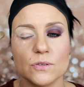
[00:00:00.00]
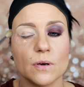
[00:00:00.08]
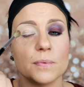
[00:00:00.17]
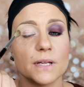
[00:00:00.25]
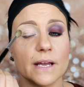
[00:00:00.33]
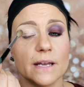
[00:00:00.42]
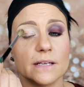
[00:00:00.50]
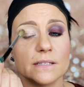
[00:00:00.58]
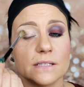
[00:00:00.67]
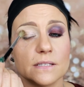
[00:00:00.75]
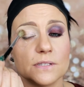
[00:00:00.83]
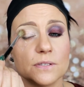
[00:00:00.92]
to apply it
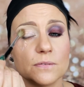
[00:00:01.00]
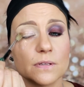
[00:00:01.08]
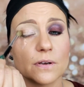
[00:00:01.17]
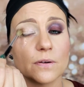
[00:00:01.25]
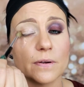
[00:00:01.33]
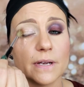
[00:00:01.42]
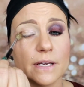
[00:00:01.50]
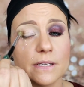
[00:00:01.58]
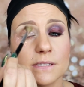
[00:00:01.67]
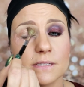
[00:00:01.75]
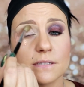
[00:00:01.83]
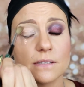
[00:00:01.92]
into the
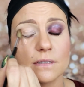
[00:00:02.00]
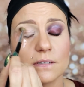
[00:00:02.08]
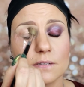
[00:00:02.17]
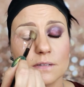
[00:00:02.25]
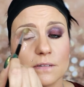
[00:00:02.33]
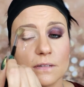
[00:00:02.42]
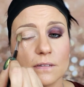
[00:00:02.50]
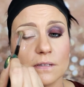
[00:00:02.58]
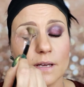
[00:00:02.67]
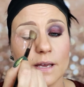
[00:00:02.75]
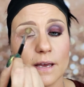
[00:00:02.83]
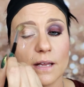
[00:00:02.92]
crease,
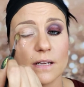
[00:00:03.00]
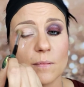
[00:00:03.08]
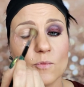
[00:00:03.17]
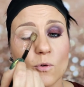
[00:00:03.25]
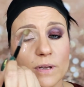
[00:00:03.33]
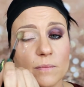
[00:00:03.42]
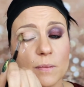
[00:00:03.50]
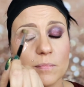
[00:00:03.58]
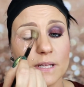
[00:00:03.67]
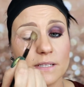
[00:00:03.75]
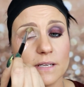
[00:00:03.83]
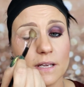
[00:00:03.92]
and I'm going to be
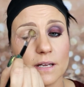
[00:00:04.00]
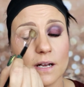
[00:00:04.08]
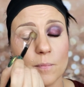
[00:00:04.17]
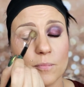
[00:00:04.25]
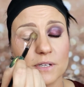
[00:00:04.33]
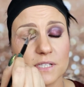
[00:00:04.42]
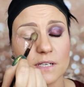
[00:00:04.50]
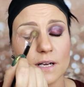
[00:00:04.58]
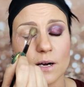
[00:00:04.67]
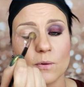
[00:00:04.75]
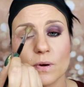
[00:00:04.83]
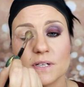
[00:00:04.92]
blending it upwards and
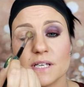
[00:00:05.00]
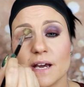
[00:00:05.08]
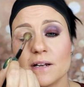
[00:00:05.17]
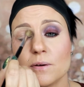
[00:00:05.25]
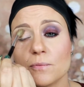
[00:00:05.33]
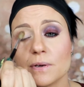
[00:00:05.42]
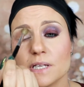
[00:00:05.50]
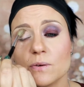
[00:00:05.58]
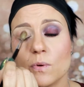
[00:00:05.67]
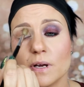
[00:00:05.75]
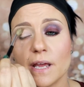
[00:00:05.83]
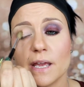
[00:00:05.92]
outwards. I don't really
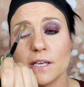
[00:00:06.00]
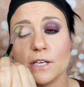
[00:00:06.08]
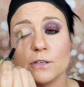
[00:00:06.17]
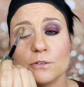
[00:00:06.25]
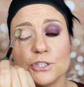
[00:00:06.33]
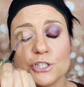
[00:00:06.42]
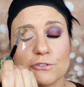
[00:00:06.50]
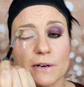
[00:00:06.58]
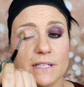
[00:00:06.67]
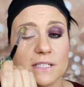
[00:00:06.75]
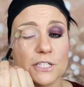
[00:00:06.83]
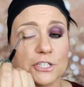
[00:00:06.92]
want a huge
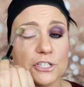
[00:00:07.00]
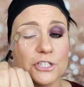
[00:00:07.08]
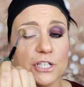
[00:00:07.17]
transition